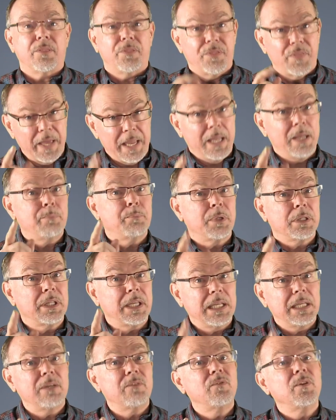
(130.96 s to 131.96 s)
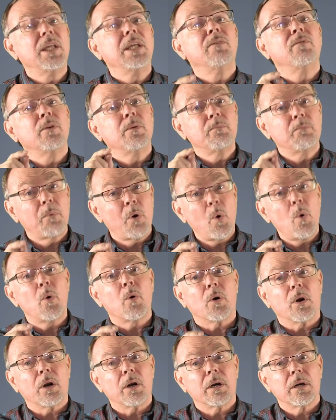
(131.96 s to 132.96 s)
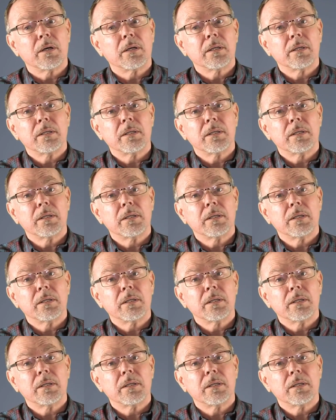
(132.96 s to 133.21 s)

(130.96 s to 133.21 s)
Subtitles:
They believed even more